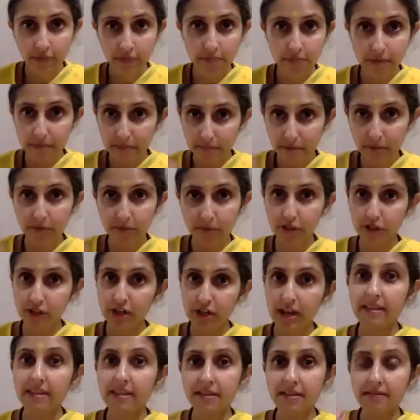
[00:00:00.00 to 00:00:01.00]
People would
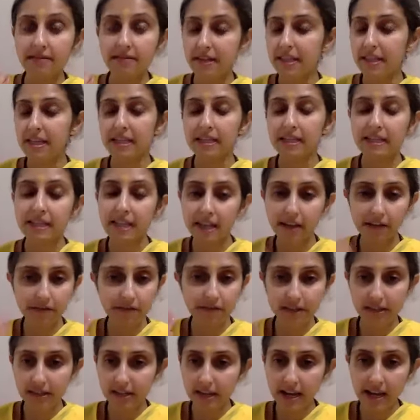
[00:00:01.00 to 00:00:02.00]
chant the Vedas
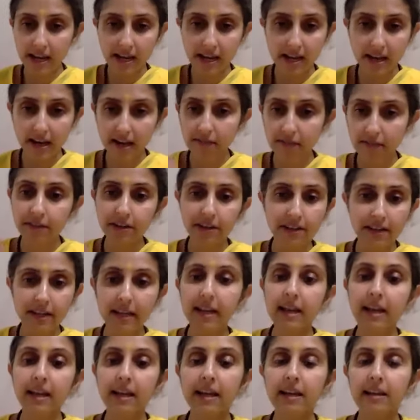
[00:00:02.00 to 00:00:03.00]
every day,
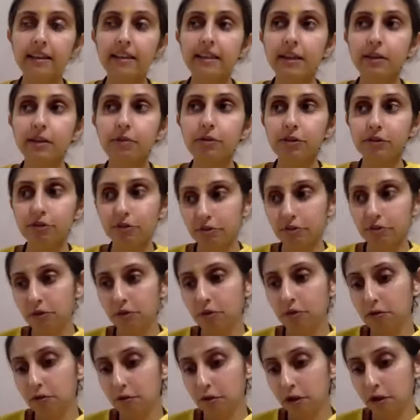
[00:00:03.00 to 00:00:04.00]
and they would
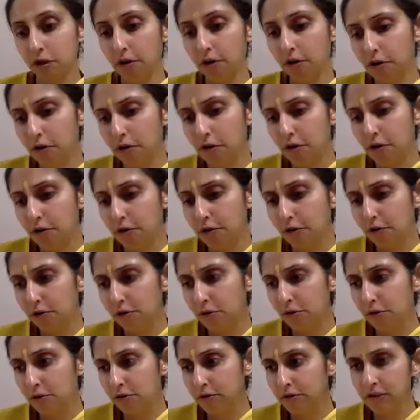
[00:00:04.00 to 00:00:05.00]
know a
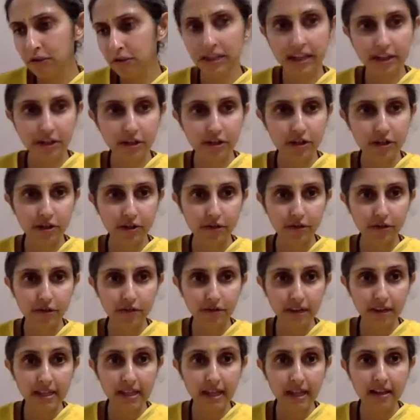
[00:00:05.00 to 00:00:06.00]
whole section of the
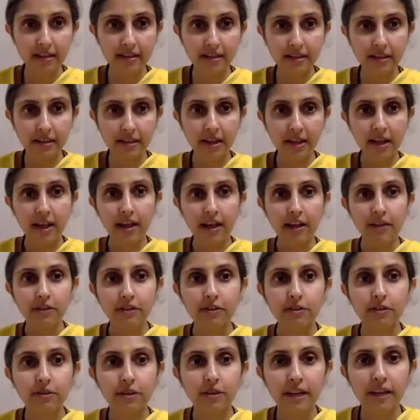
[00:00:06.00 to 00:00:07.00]
Vedas.
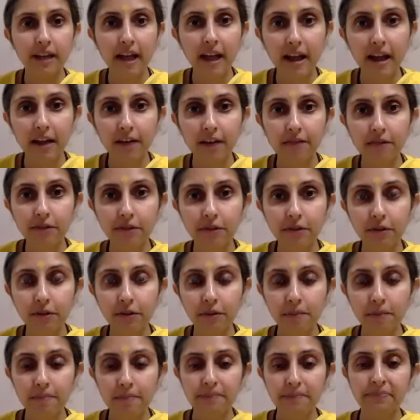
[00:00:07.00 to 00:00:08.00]
So they have,
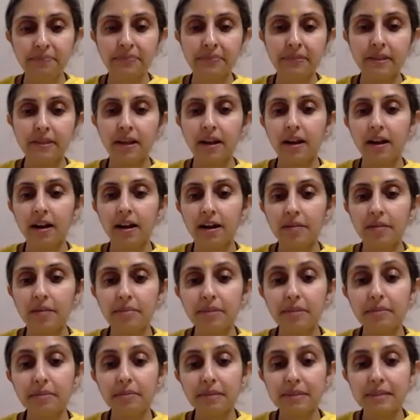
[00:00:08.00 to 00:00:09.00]

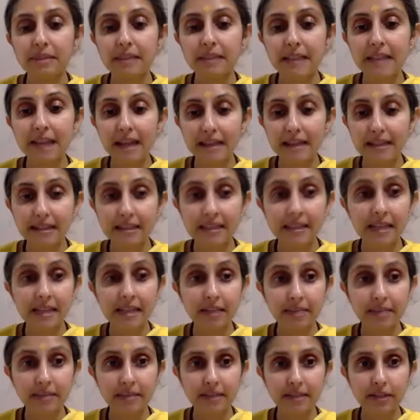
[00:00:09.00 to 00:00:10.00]
people's last
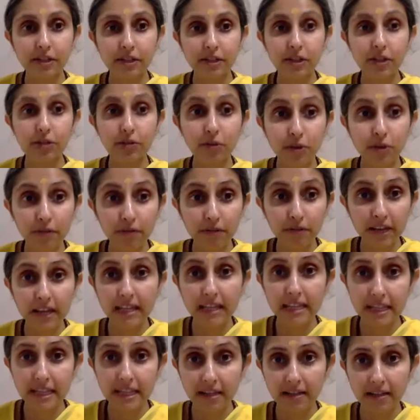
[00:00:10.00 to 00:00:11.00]
names like
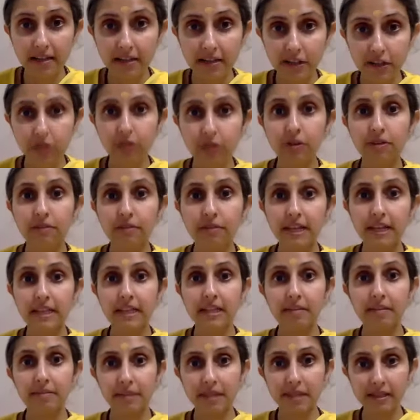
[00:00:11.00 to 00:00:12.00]
Chaturvedi.
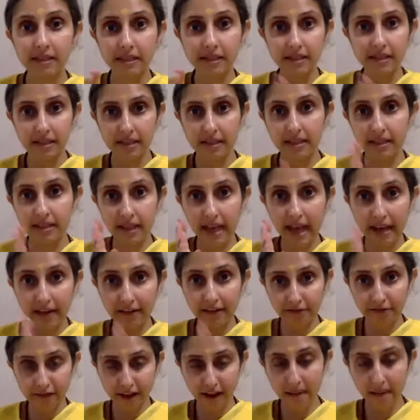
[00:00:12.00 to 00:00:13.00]
Chaturvedi means that
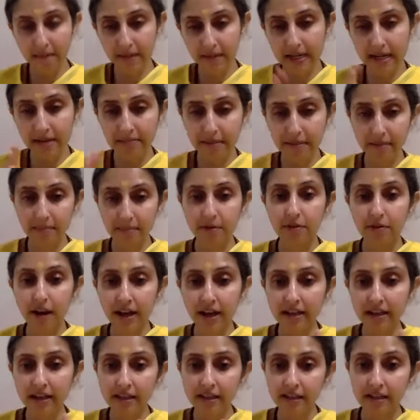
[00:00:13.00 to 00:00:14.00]
family
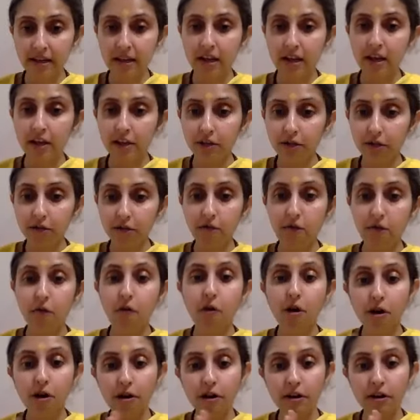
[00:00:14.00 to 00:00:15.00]
memorized the
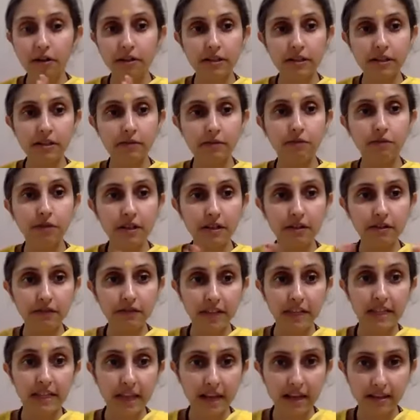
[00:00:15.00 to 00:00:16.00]
4 different
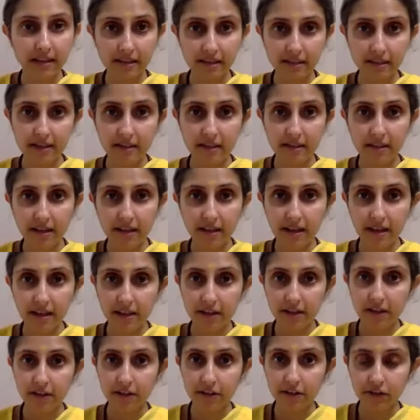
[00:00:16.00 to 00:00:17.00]
Vedas.
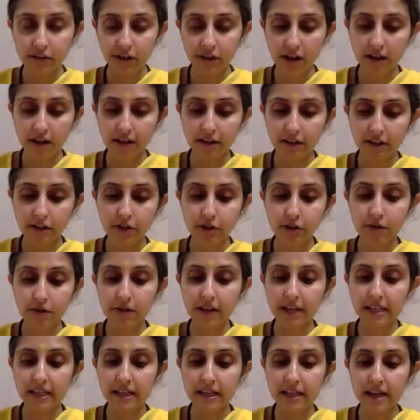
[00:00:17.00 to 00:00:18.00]

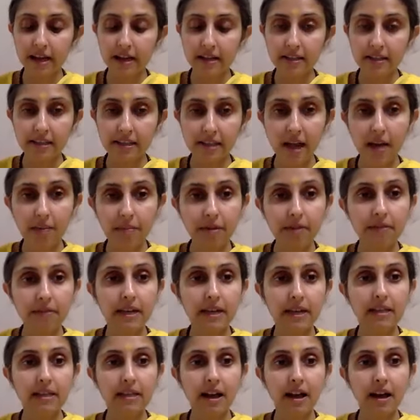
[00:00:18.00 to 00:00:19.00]
Yajurveda,
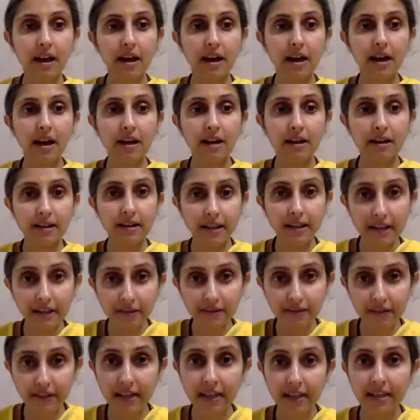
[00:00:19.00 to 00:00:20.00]
Samaveda,
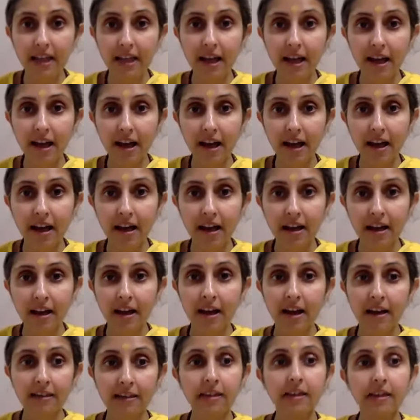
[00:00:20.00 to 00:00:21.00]
Rigveda,
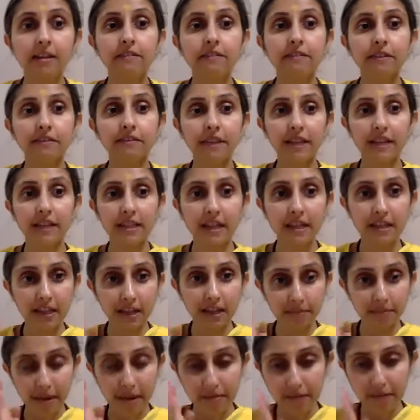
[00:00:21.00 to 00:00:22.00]
Atharva Veda,
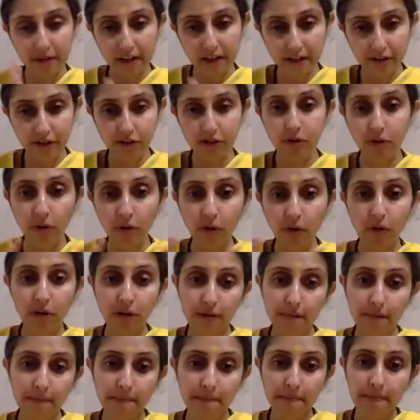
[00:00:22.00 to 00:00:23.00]
they memorized
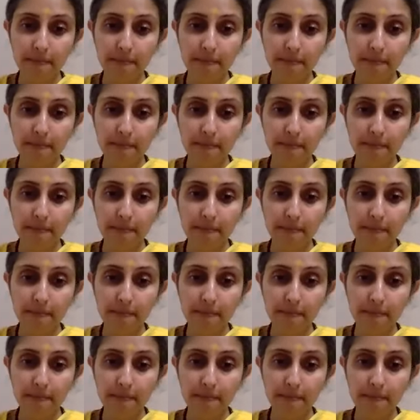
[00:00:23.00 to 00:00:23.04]
all.